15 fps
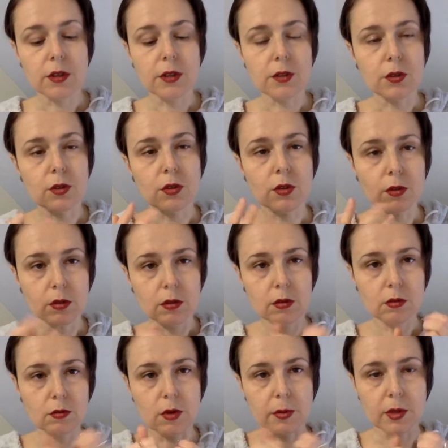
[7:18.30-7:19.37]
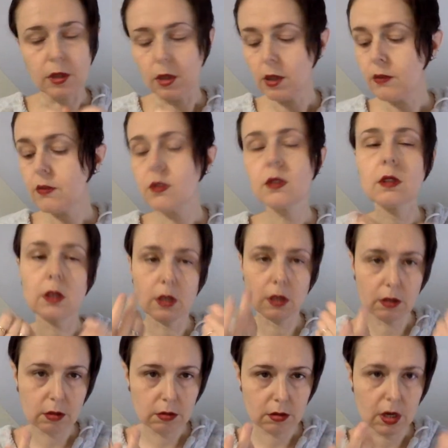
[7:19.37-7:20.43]
surgical rubber gloves, it
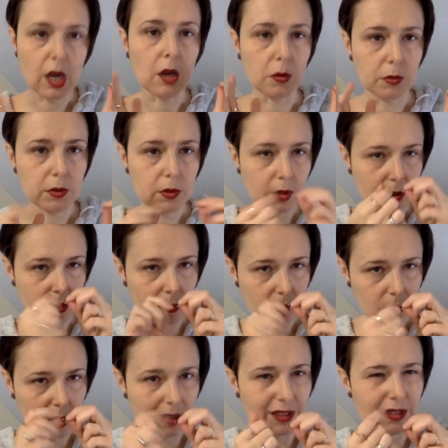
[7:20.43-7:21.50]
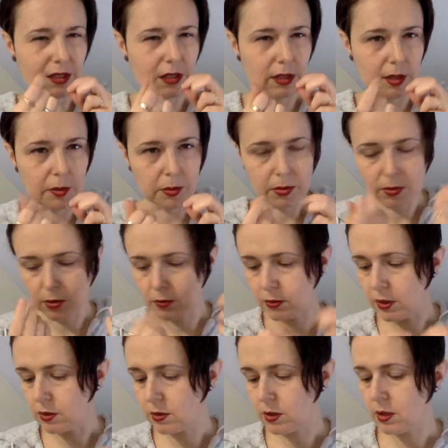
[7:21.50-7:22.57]
helps because it doesn't slip. Your
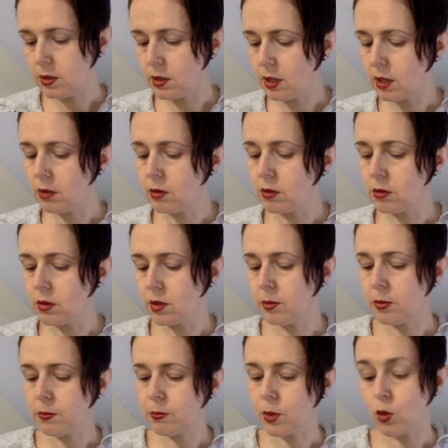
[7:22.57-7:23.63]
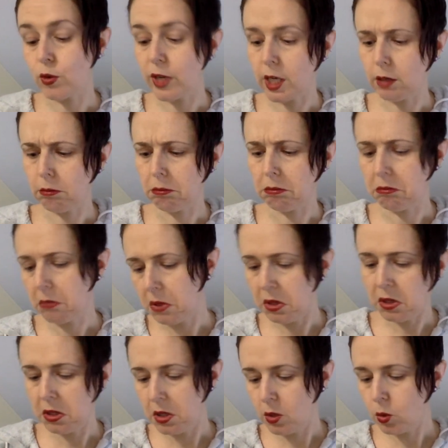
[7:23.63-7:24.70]
fingers tend to get a little slippery,
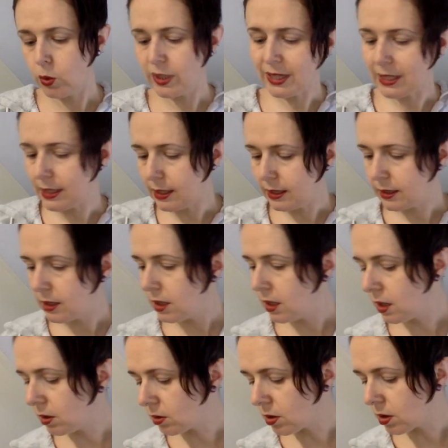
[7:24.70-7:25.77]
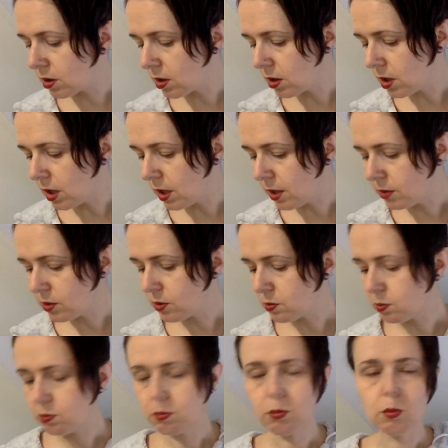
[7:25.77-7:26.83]
oily, or just
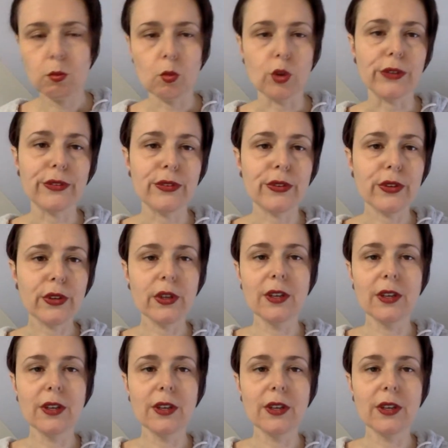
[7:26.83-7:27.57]
moist.